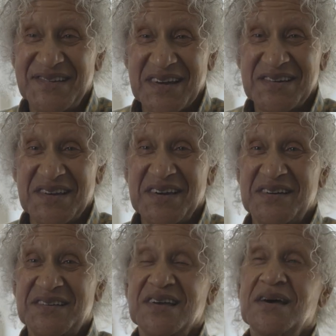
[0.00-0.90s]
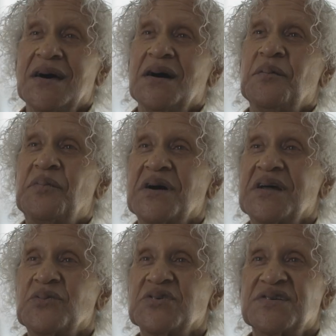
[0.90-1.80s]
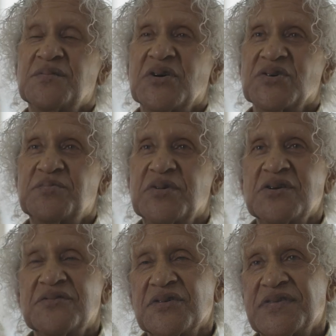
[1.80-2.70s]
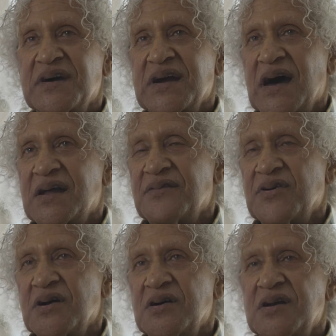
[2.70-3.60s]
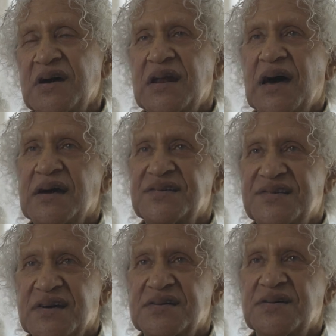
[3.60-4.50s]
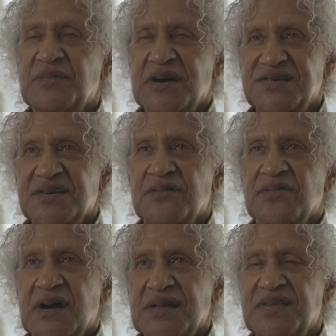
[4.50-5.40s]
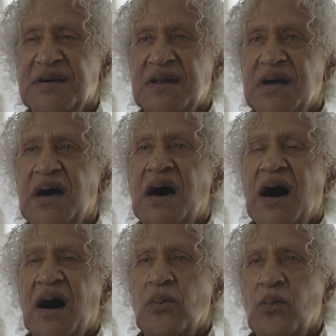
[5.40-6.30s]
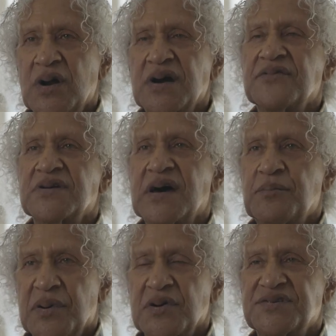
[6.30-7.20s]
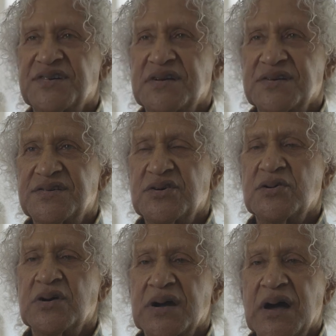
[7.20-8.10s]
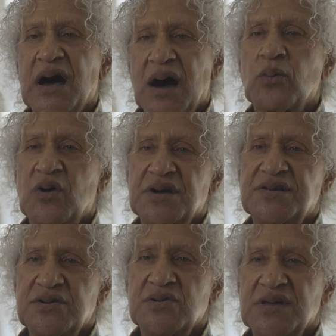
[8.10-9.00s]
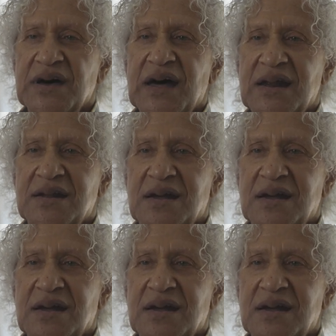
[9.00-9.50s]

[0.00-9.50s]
six years, but it was the most beautiful thing I'd ever heard. And I said to myself right then, uh, whatever that person is doing, I want to do that.